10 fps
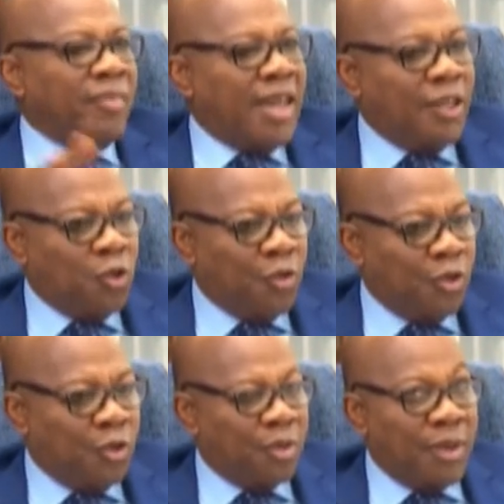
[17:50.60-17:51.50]
into
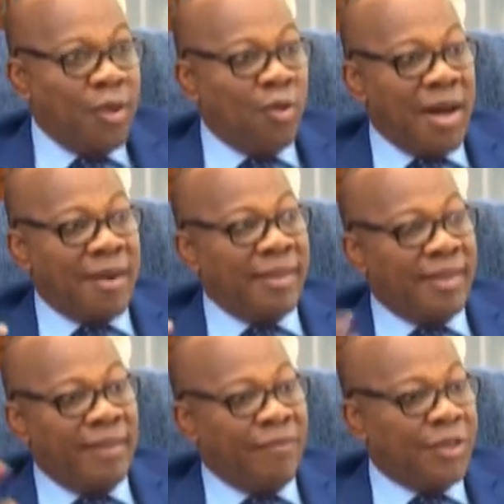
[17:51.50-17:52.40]
regions and you carry the
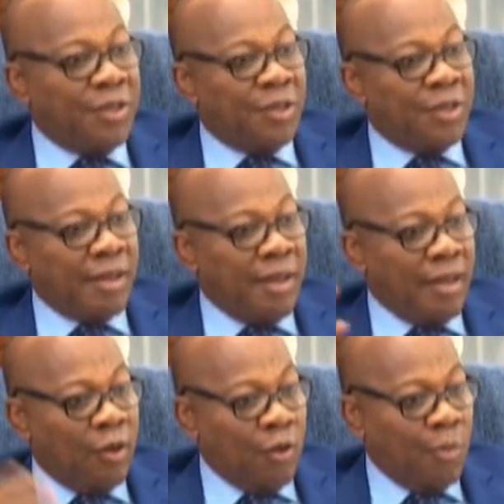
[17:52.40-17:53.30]
inefficiencies
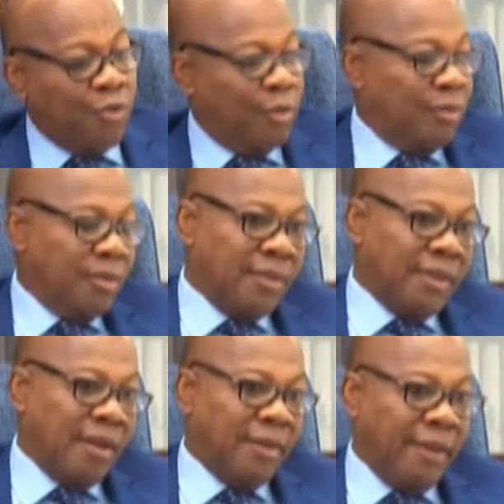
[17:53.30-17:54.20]
and corruption
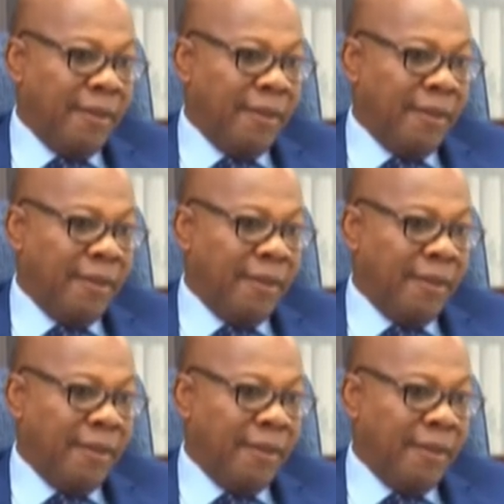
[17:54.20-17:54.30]
down there.